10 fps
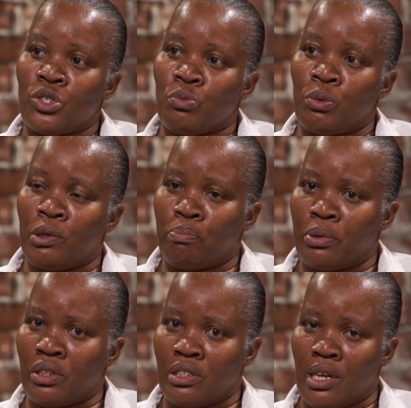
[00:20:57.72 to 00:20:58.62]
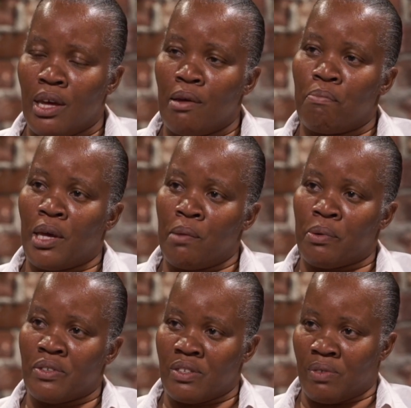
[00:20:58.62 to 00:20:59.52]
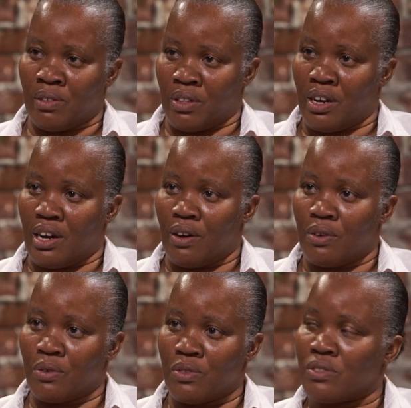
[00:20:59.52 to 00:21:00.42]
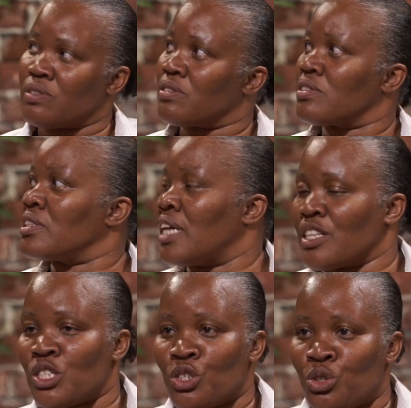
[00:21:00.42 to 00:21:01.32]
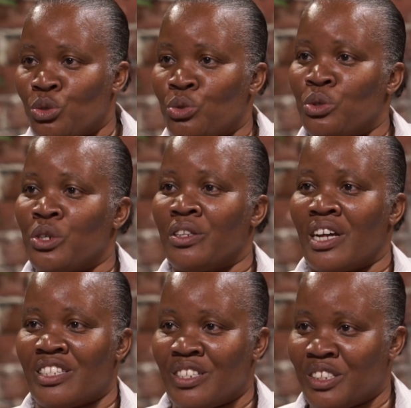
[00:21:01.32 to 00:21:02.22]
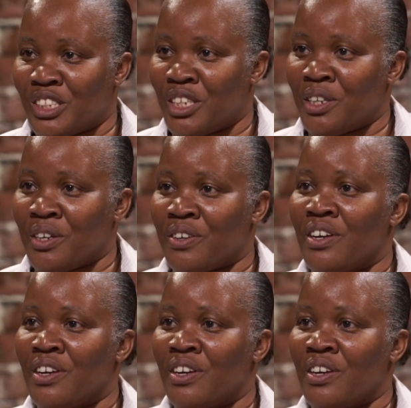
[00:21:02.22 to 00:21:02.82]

So we would put papers around the house. That's a door, that's a chair,